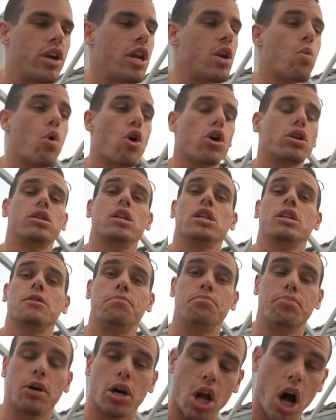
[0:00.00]
He works his
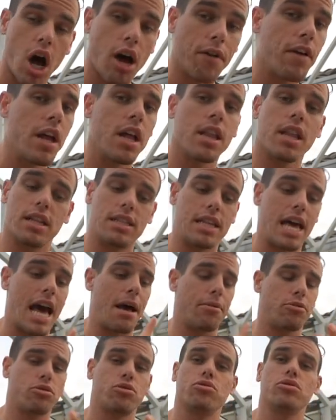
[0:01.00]
butt off. That's
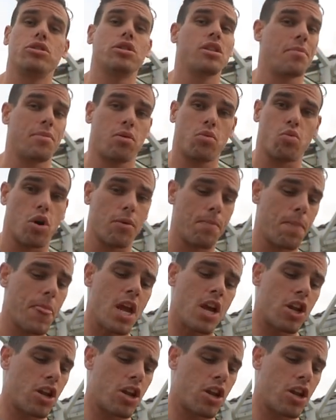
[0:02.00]
absolutely number one.